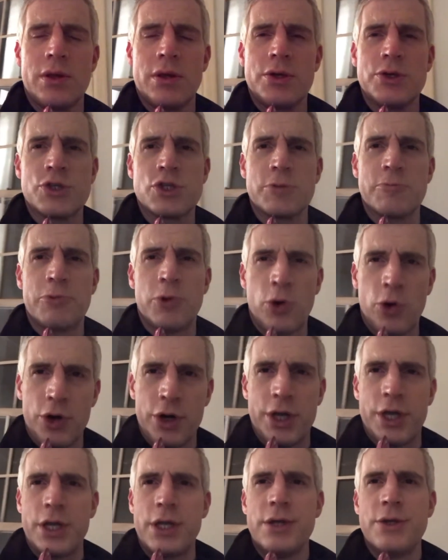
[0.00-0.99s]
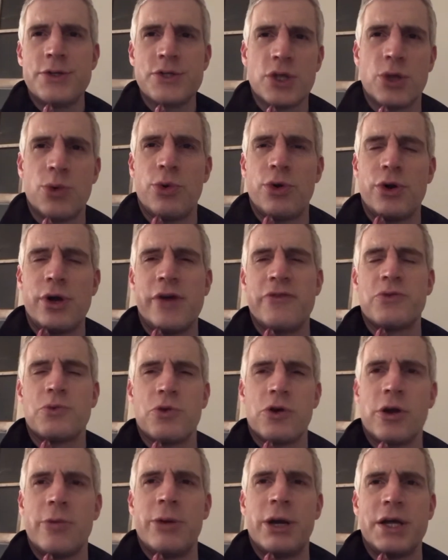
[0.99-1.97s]
supported so that we don't have to
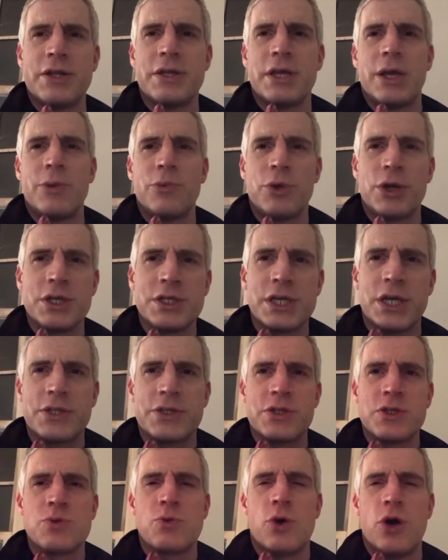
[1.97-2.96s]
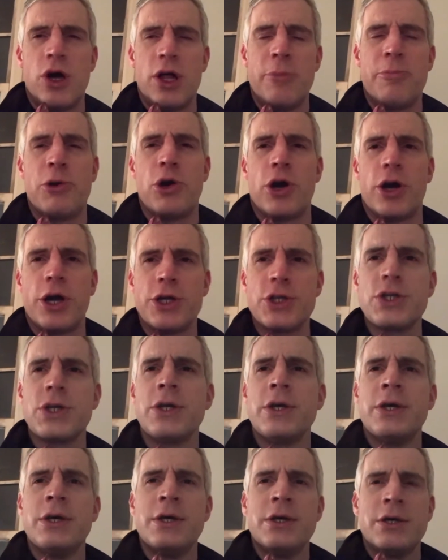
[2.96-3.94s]
worry about that. We can take this wall apart
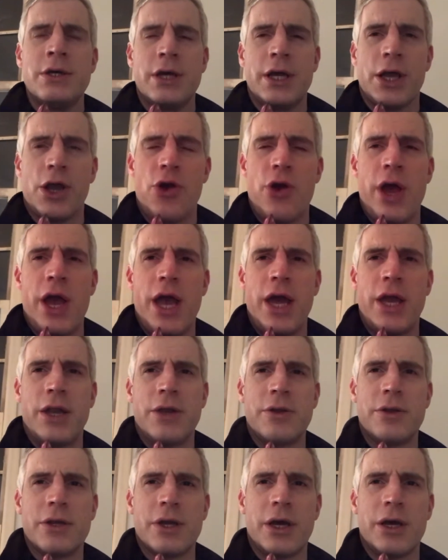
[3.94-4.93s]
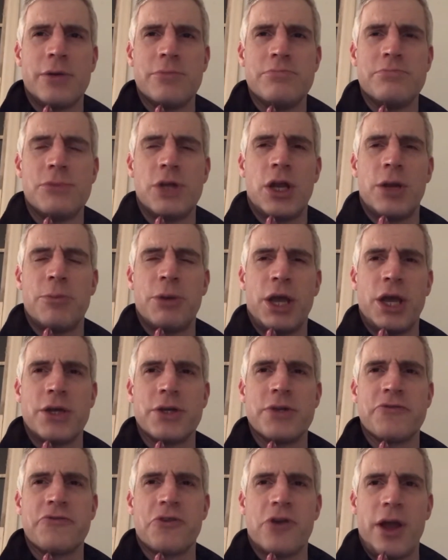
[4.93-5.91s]
and go ahead and you know,
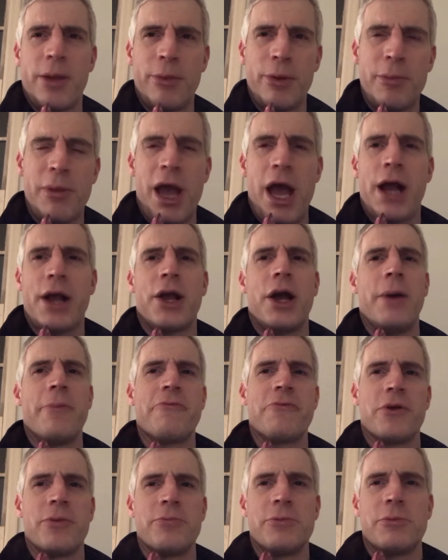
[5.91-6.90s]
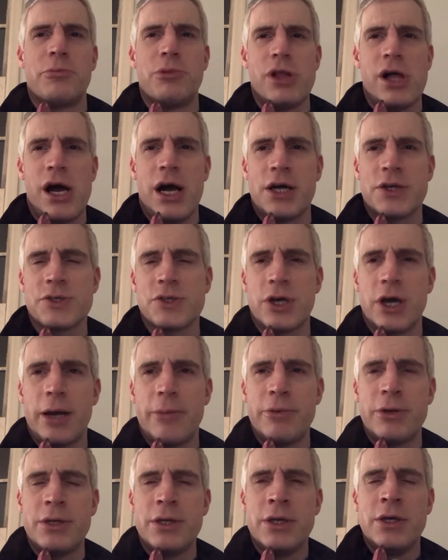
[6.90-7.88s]
begin to frame it back up from the blocks
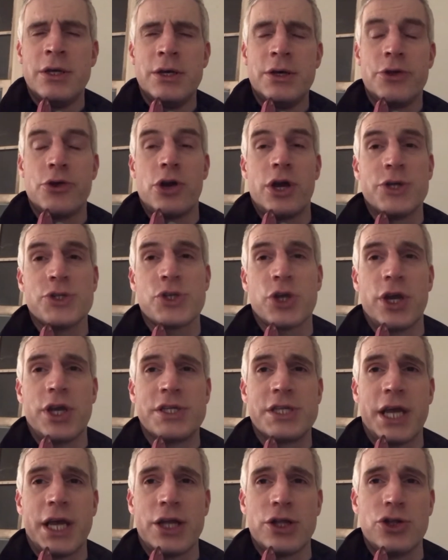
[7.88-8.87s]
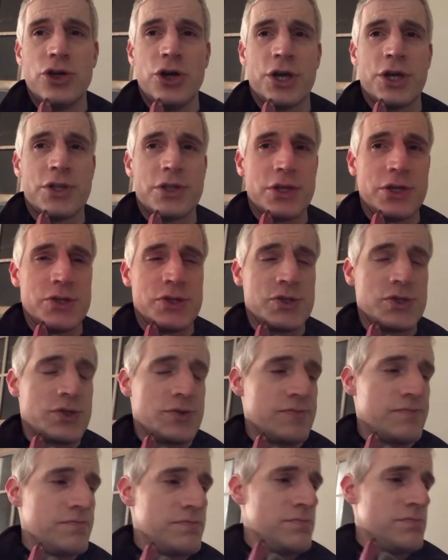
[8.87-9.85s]
up. They're also going to take a look at
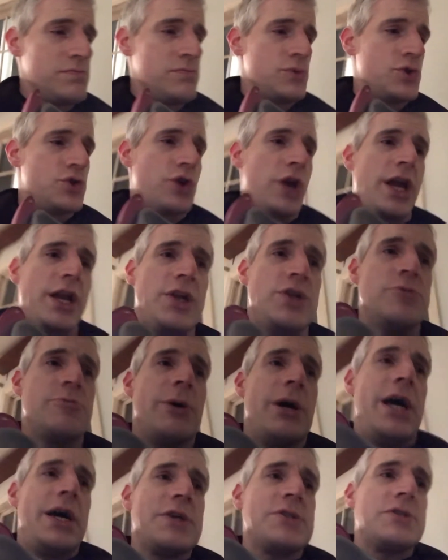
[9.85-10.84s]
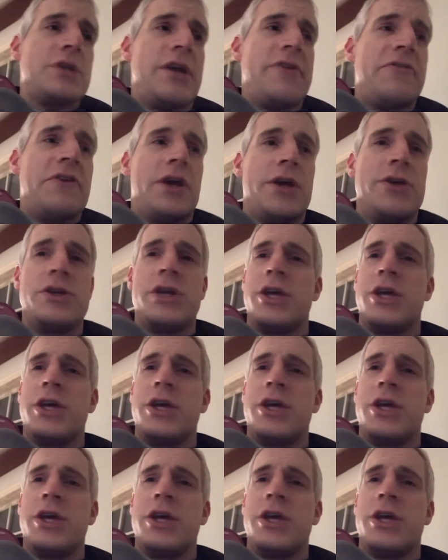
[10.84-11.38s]
this drainage box that I found